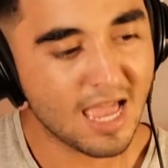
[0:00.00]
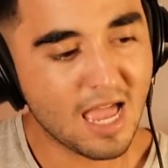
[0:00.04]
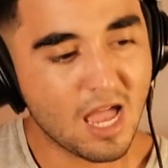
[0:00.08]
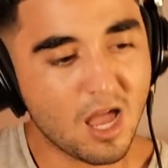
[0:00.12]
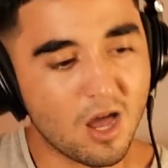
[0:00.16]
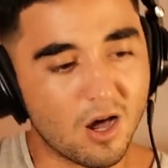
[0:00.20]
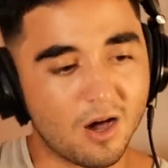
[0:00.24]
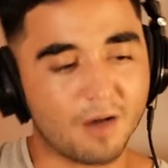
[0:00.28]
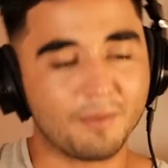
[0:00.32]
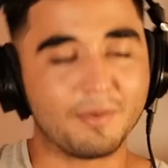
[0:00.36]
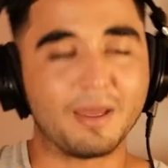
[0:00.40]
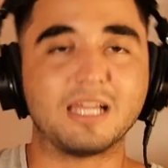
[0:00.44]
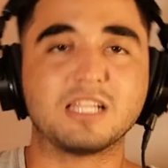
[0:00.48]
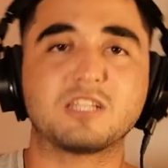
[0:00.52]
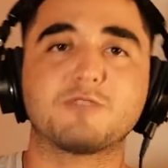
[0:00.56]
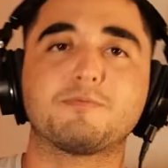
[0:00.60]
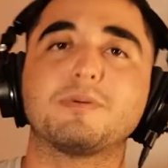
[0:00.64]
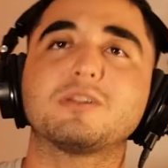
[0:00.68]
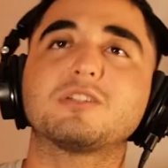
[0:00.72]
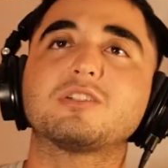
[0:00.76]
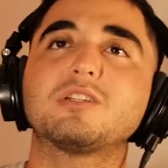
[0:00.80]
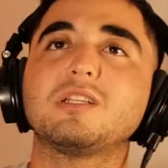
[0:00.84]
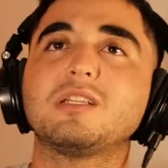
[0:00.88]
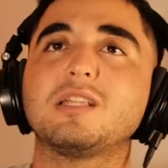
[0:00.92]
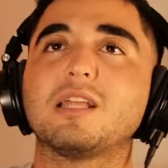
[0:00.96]

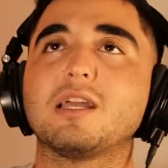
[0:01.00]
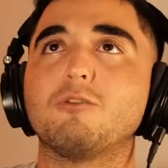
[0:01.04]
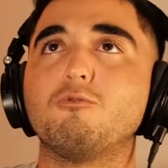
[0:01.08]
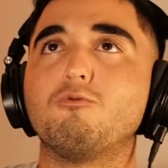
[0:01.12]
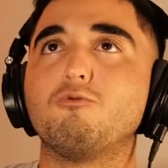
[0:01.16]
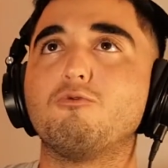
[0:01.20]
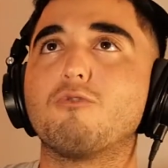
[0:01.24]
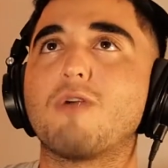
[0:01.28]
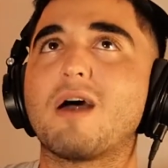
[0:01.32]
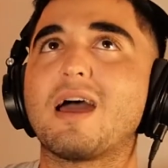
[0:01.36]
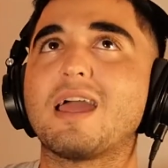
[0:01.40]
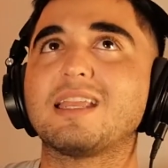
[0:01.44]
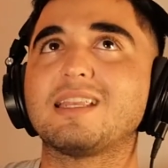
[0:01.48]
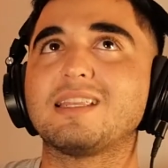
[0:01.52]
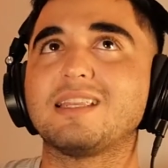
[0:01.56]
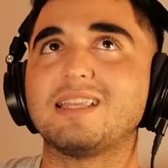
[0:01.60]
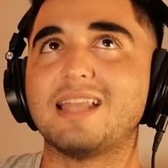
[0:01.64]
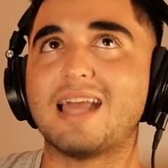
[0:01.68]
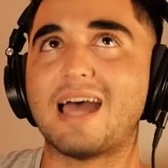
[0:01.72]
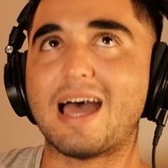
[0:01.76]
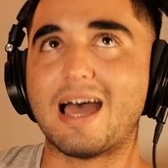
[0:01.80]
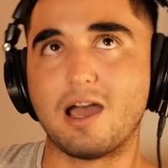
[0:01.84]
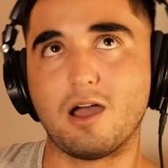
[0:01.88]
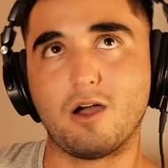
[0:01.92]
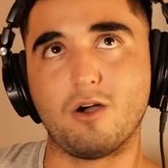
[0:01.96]
Especially right
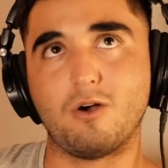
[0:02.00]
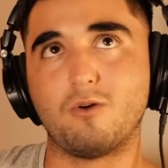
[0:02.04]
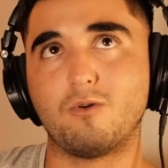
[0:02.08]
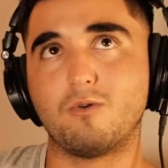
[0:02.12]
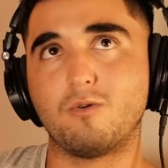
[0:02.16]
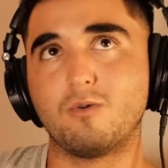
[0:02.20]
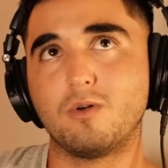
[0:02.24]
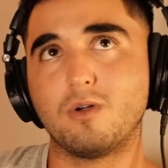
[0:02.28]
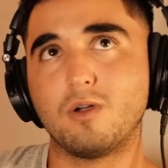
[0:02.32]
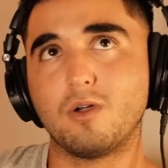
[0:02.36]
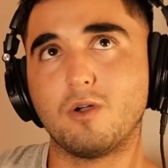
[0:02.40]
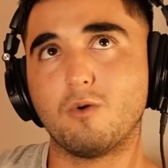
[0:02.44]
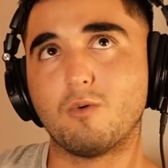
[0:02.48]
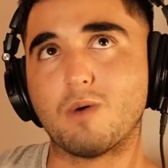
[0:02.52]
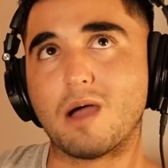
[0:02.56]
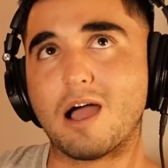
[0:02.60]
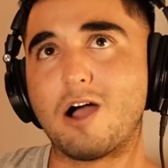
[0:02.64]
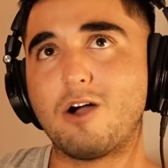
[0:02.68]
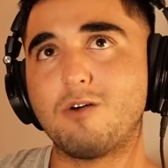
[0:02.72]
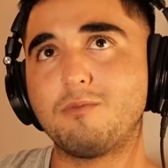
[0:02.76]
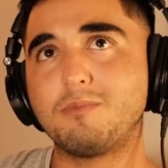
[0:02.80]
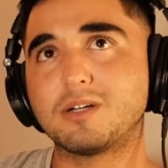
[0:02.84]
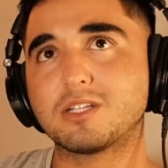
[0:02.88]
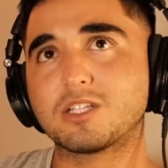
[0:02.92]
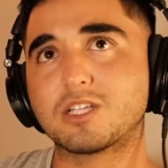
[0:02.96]
now. How
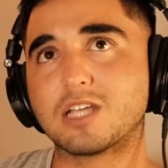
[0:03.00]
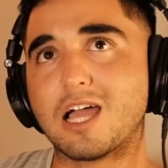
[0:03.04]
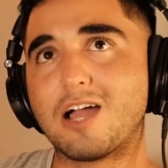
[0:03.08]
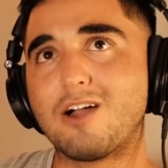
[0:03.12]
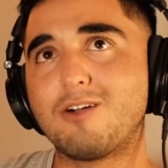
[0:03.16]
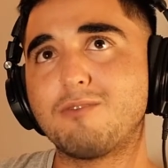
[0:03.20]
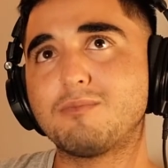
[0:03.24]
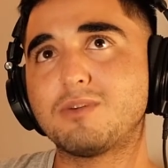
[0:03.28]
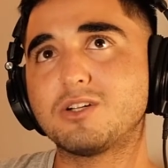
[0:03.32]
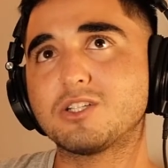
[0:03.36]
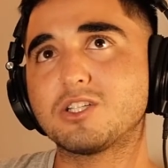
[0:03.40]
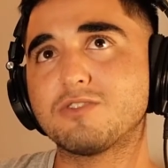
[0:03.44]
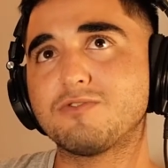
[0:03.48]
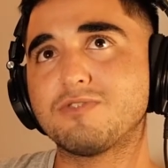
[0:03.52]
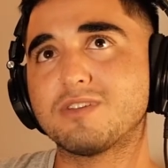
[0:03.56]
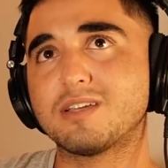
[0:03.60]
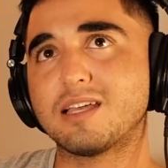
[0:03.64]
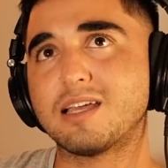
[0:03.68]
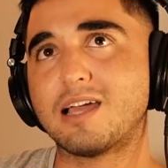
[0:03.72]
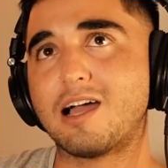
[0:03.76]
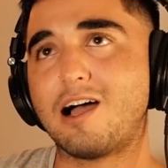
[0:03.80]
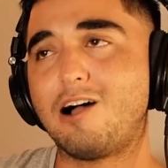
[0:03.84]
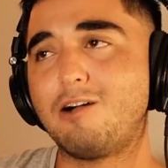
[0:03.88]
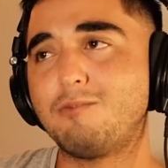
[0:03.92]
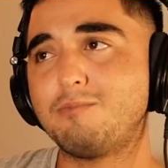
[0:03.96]
much
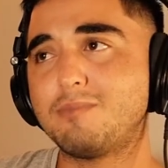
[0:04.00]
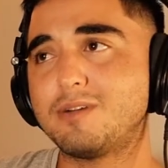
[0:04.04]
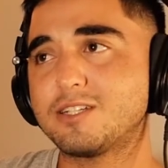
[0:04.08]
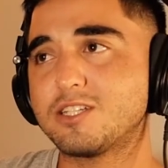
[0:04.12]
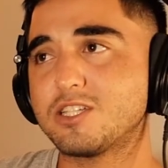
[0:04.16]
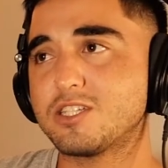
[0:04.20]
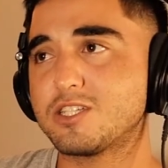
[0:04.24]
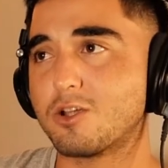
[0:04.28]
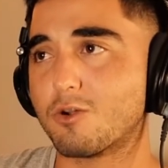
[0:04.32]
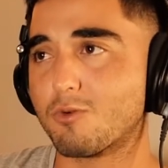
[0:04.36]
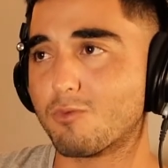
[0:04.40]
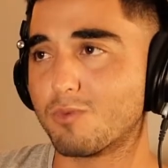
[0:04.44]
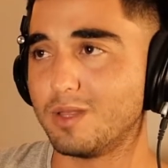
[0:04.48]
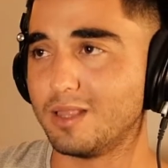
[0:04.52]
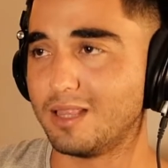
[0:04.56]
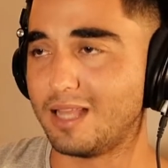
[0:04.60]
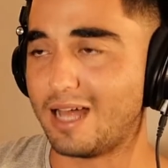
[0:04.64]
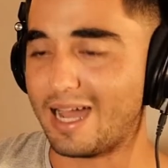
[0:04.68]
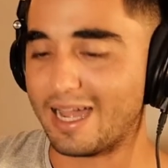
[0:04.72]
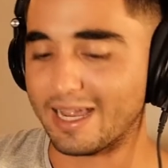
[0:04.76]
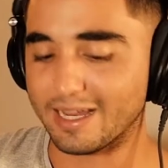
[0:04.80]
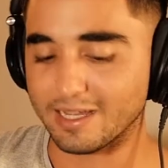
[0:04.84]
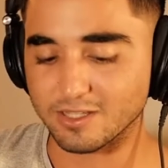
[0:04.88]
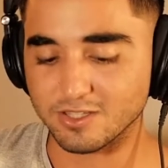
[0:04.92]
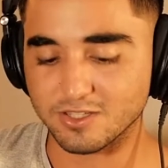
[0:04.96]
has our
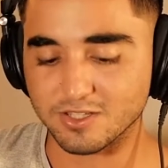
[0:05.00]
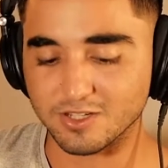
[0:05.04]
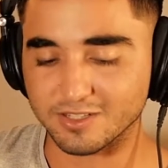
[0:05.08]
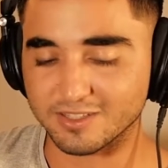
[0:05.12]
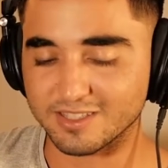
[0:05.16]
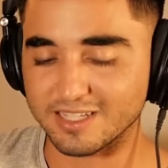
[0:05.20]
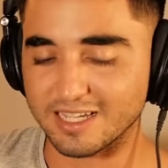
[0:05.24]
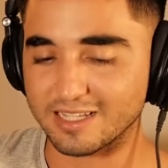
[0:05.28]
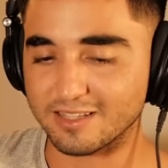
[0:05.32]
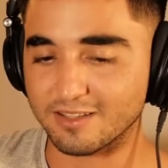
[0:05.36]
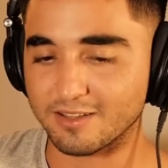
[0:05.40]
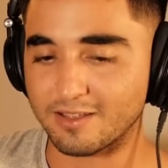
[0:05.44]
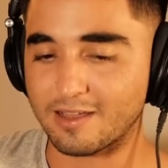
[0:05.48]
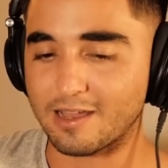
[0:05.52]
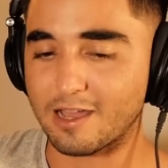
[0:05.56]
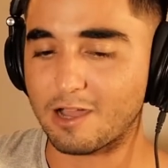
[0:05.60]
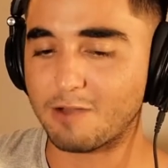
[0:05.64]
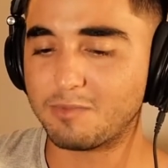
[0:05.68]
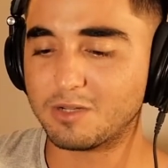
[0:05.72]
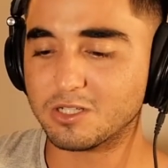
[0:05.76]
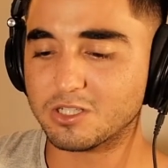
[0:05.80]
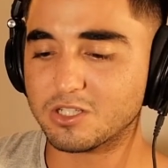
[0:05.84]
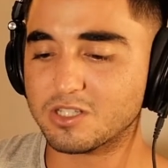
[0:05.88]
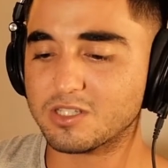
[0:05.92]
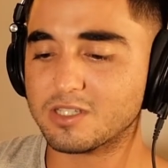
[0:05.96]
reliance on
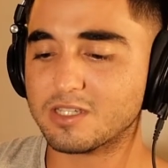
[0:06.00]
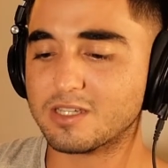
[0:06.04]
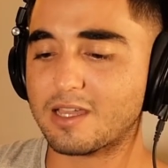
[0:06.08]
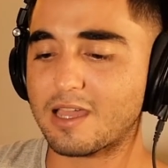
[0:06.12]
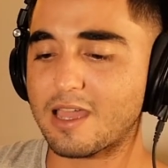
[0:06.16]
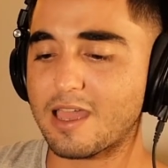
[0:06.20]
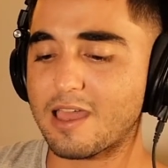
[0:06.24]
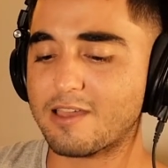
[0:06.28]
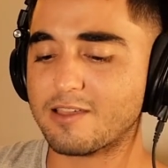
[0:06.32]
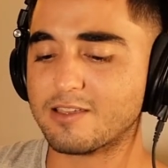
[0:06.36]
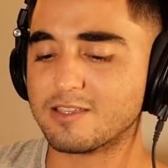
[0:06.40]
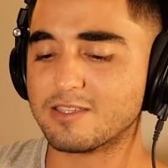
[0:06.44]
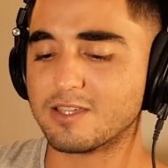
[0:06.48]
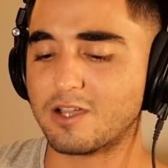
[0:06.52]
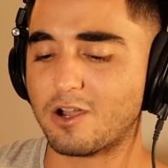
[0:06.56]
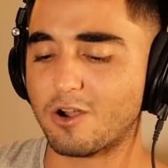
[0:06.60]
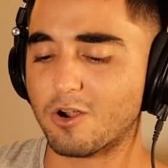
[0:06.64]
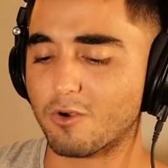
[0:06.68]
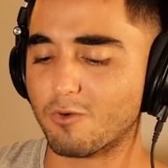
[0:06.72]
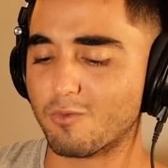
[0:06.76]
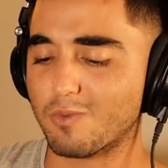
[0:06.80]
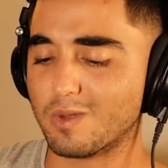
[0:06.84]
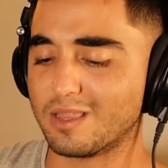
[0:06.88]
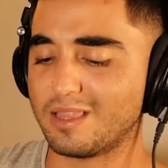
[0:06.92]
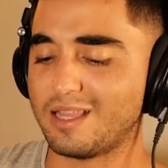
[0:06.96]
has our
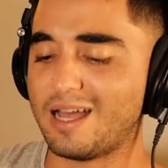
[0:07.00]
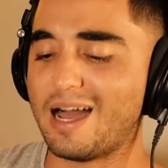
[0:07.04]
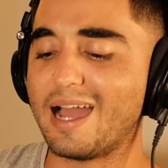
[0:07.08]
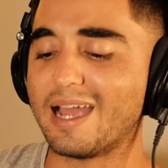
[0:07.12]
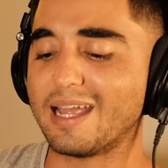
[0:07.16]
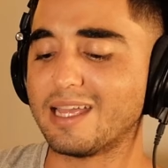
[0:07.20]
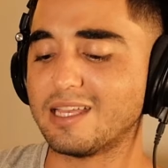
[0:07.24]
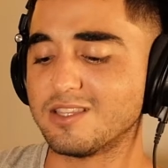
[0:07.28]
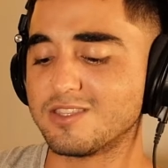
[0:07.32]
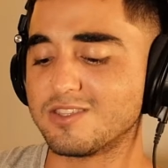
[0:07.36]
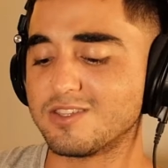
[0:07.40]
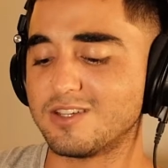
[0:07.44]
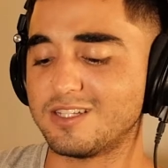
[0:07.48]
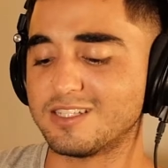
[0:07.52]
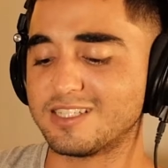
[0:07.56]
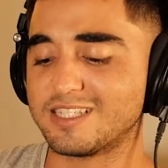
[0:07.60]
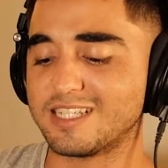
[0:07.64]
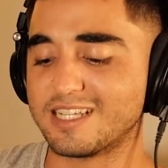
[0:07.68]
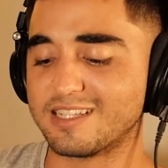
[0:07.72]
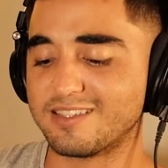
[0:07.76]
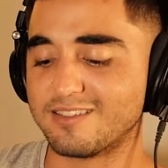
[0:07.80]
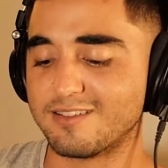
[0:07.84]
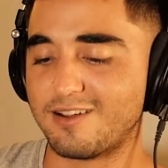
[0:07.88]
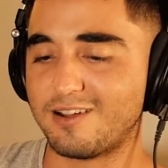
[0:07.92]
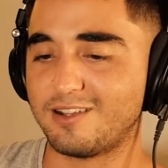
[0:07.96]
reliance on
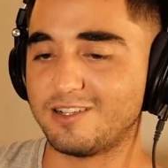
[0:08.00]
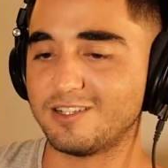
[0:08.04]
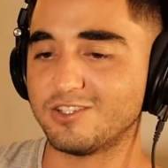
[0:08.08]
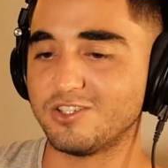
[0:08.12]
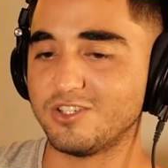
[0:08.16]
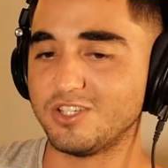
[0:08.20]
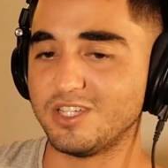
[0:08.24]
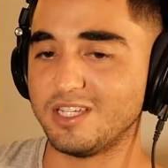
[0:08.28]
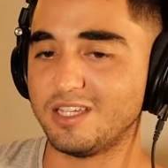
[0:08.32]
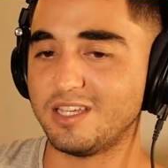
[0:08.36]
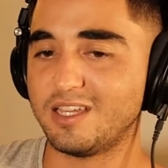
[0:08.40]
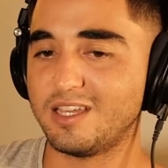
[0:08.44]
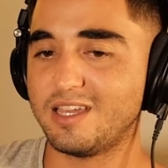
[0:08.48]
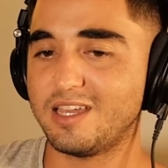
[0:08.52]
technology